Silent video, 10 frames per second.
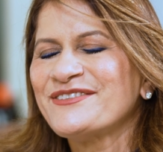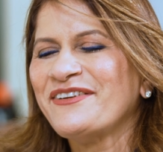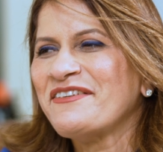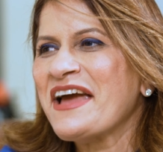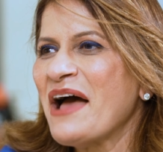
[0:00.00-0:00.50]

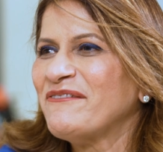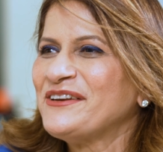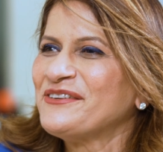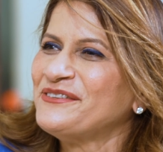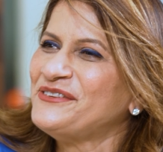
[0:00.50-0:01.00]
We'll be happy
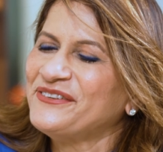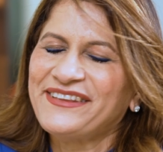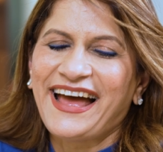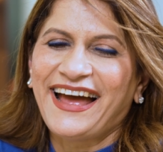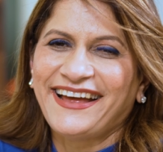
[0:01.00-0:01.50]
to do
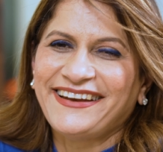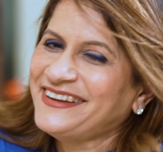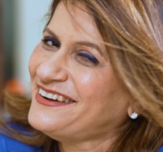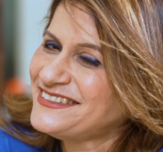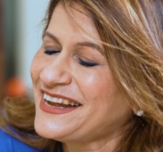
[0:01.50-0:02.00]
that.
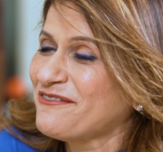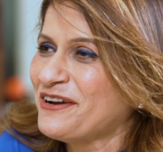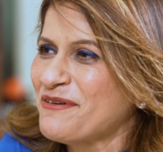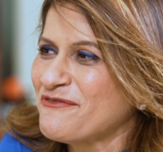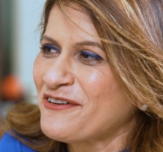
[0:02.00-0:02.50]
It's like
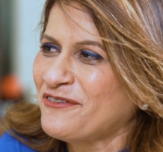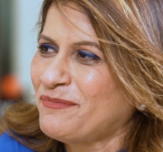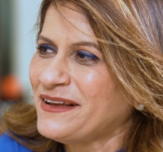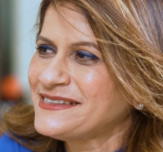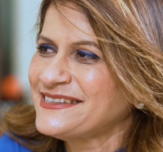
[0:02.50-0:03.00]
one of my favorite
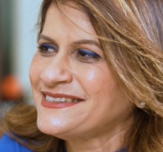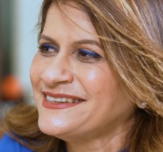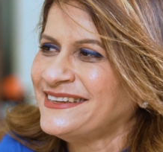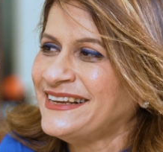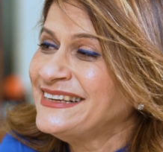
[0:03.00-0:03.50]
places
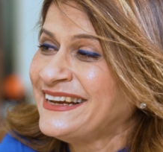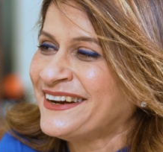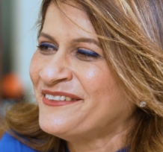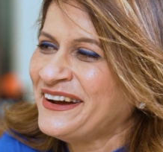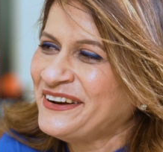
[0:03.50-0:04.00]
in
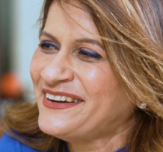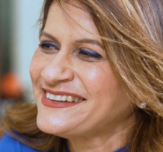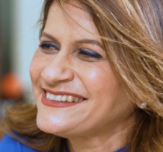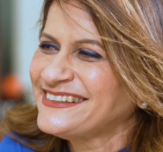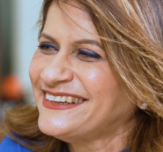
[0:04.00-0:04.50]
India. Why
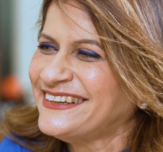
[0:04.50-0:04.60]
not?